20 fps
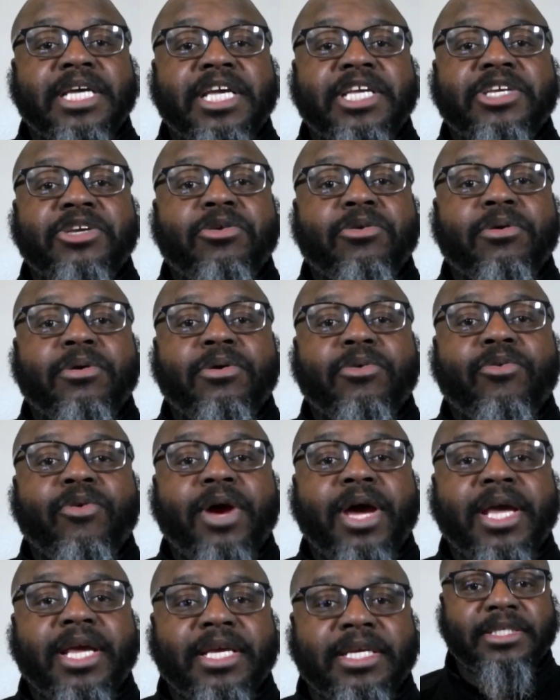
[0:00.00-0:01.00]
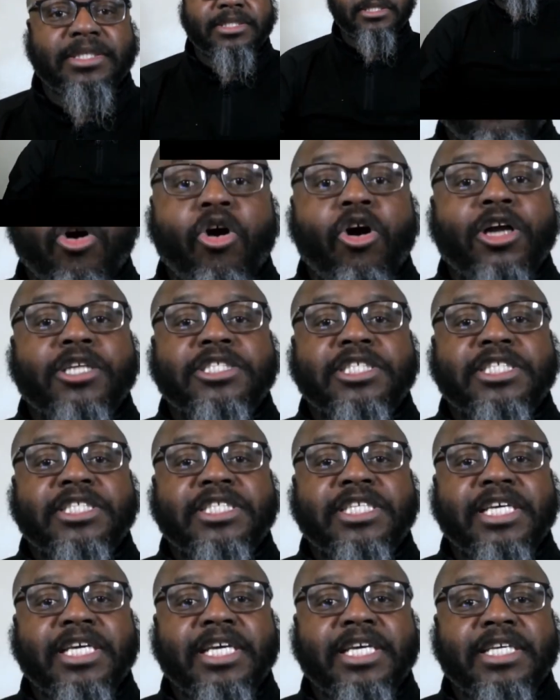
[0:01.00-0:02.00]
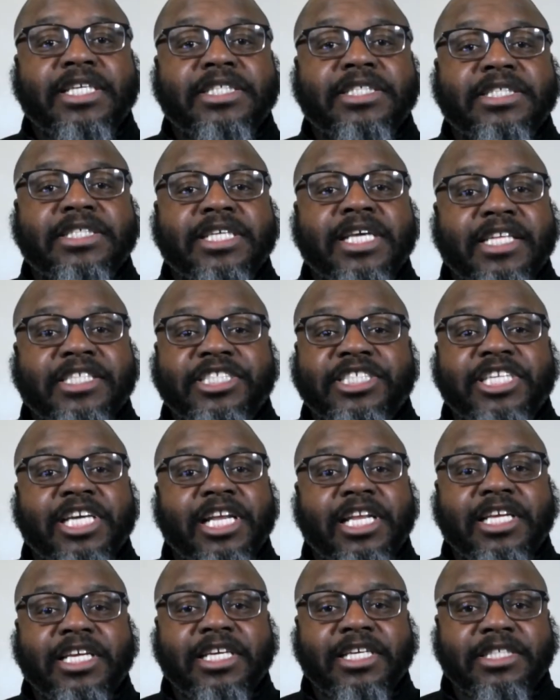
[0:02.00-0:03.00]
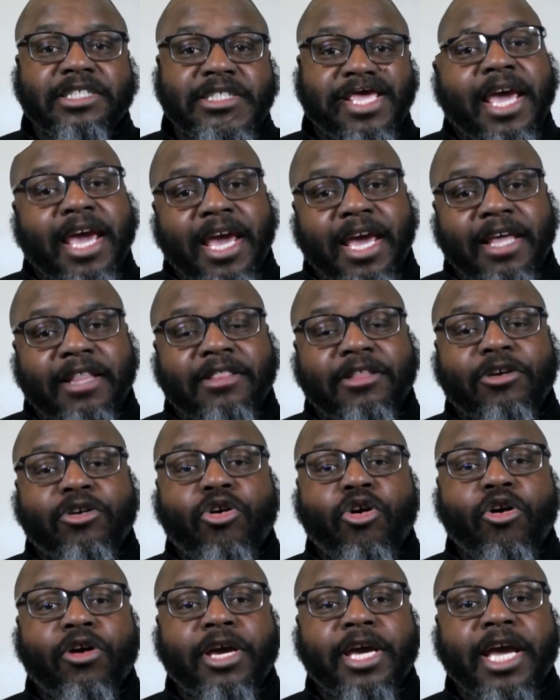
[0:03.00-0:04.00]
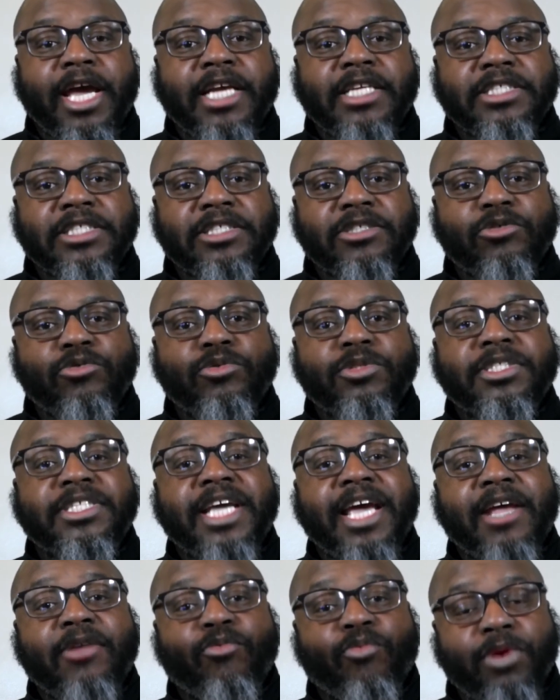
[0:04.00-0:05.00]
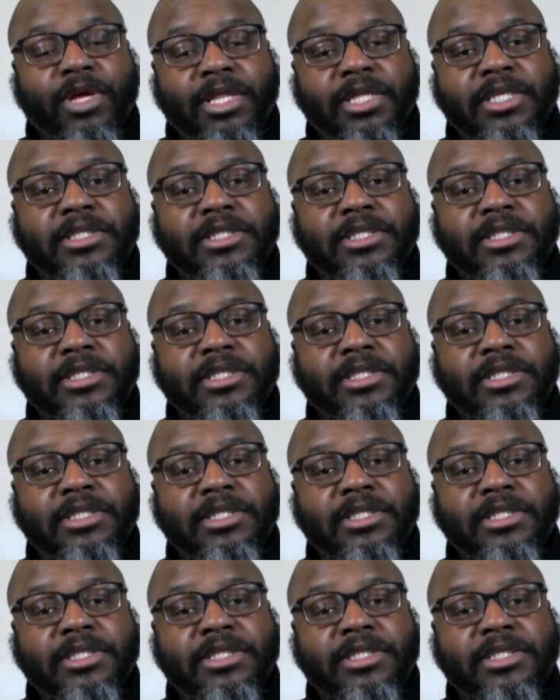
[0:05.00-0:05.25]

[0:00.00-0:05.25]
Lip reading: and Uruguayans, the Argentines, Chileans, and the Caucasians who stand with